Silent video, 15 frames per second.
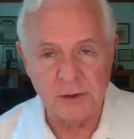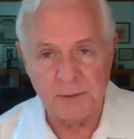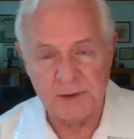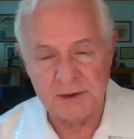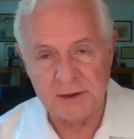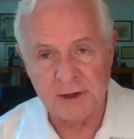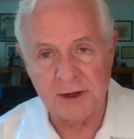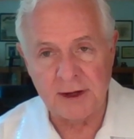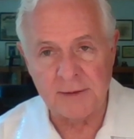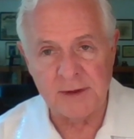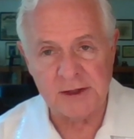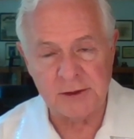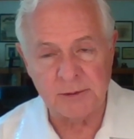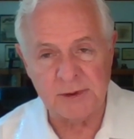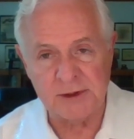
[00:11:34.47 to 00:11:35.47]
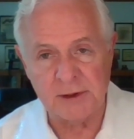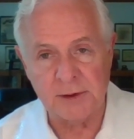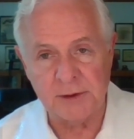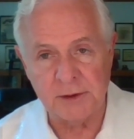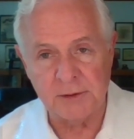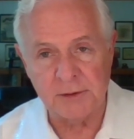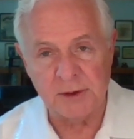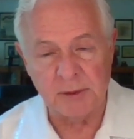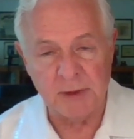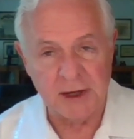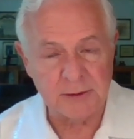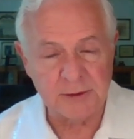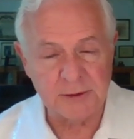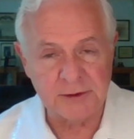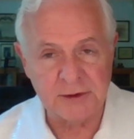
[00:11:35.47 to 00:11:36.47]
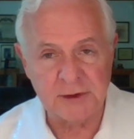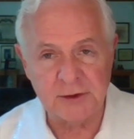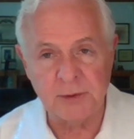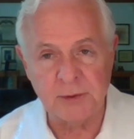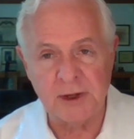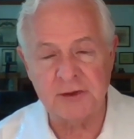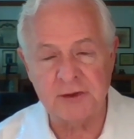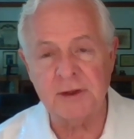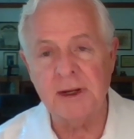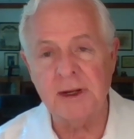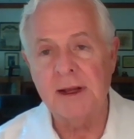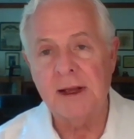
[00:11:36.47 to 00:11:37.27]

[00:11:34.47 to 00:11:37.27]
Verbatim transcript: over time as a result of their medical situation.